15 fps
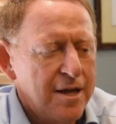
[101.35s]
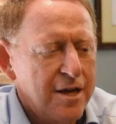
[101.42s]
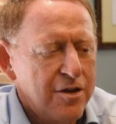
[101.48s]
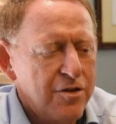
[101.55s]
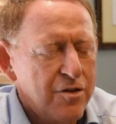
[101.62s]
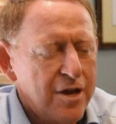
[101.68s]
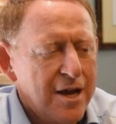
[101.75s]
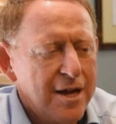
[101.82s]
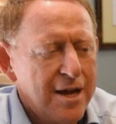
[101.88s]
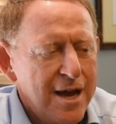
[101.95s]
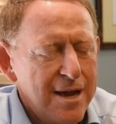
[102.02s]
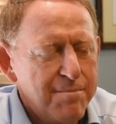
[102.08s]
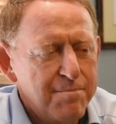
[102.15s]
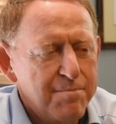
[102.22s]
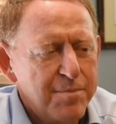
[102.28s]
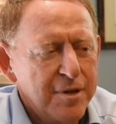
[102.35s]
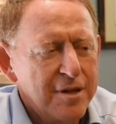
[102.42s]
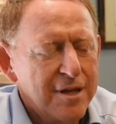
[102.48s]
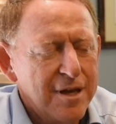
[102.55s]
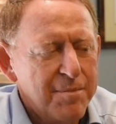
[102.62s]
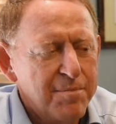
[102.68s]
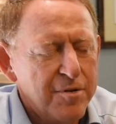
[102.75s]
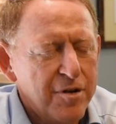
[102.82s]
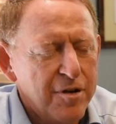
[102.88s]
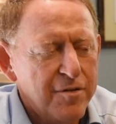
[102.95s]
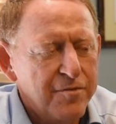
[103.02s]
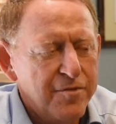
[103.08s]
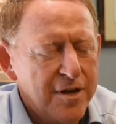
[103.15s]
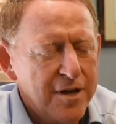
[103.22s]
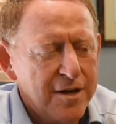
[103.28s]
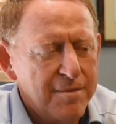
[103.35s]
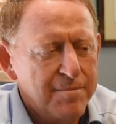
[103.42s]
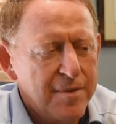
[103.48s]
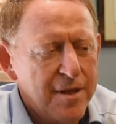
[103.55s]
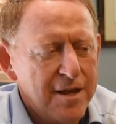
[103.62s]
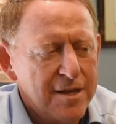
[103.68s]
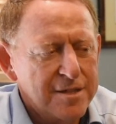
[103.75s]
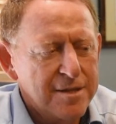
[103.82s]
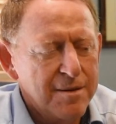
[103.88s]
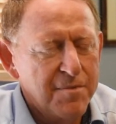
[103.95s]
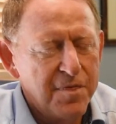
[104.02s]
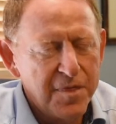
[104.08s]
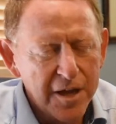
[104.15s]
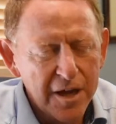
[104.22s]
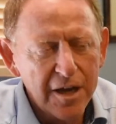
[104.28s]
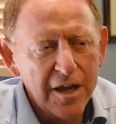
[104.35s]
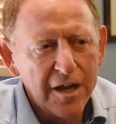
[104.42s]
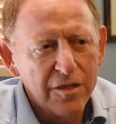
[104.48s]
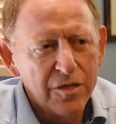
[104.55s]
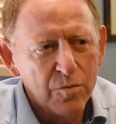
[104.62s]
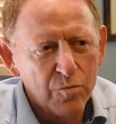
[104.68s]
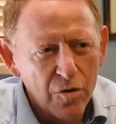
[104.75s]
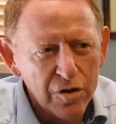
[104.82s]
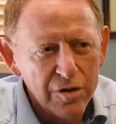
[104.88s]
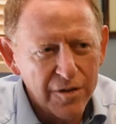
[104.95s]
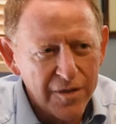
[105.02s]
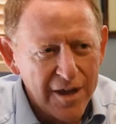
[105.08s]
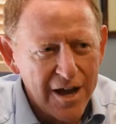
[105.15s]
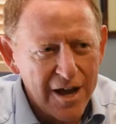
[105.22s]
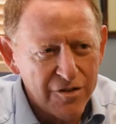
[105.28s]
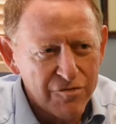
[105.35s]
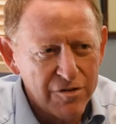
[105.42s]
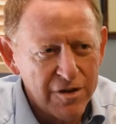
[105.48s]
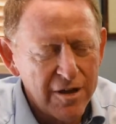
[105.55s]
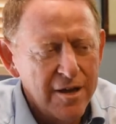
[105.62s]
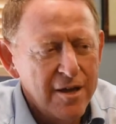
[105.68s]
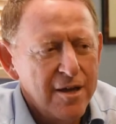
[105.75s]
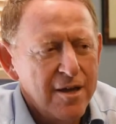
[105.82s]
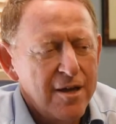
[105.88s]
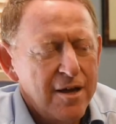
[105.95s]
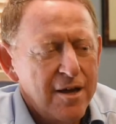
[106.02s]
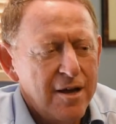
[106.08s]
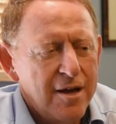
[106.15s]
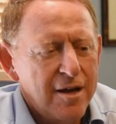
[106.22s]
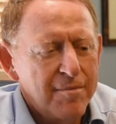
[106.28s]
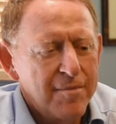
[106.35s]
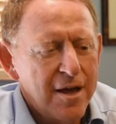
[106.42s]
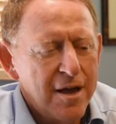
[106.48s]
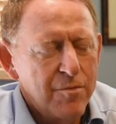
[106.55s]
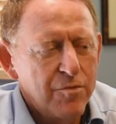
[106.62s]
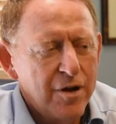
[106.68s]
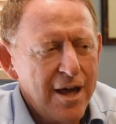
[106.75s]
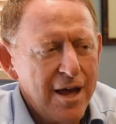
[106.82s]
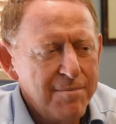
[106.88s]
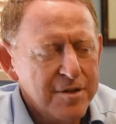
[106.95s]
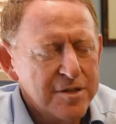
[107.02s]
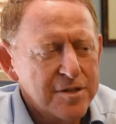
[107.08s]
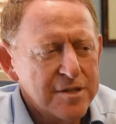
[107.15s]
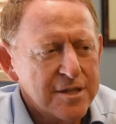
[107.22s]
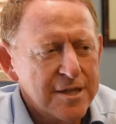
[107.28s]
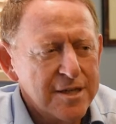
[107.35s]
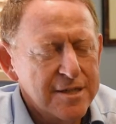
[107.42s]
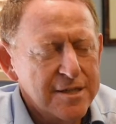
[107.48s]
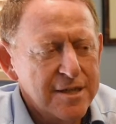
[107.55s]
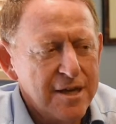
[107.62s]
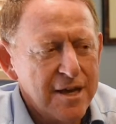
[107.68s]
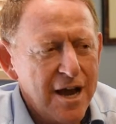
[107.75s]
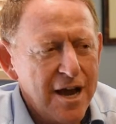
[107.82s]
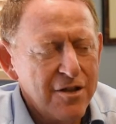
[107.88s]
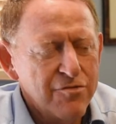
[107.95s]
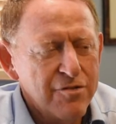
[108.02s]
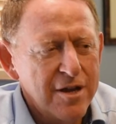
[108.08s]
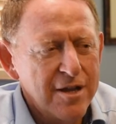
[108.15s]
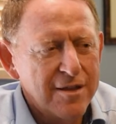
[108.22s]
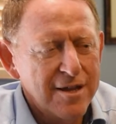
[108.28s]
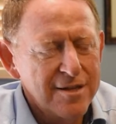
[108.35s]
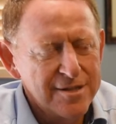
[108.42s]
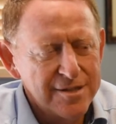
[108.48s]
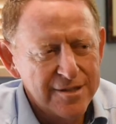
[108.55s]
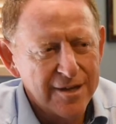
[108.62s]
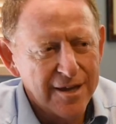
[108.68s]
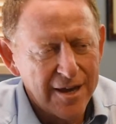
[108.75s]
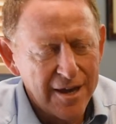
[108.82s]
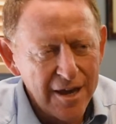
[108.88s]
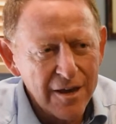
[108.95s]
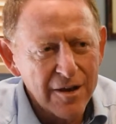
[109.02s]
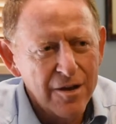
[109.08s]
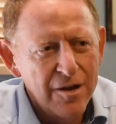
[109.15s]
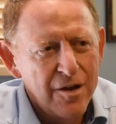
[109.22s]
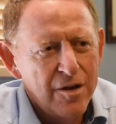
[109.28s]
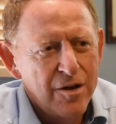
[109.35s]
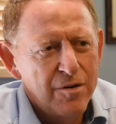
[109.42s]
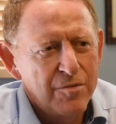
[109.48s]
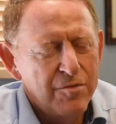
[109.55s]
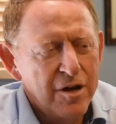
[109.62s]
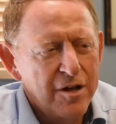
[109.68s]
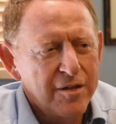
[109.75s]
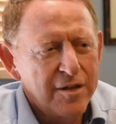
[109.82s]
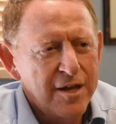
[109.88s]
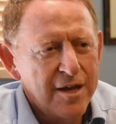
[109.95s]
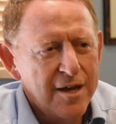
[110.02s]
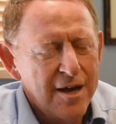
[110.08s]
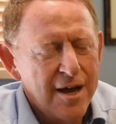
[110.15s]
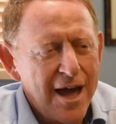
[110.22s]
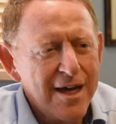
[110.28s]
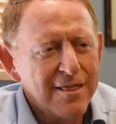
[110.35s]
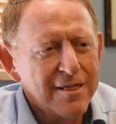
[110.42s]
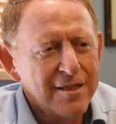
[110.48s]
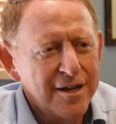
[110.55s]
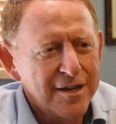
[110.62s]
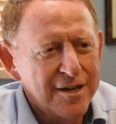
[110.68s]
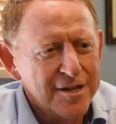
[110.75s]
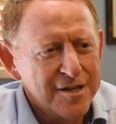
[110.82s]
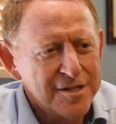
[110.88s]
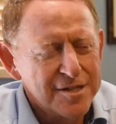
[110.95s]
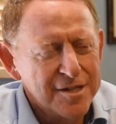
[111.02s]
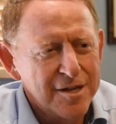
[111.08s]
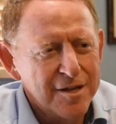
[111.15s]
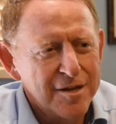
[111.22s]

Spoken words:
you get a build-up of some thickening in the wall of the artery. And what happens is the artery tends to kink while the athlete is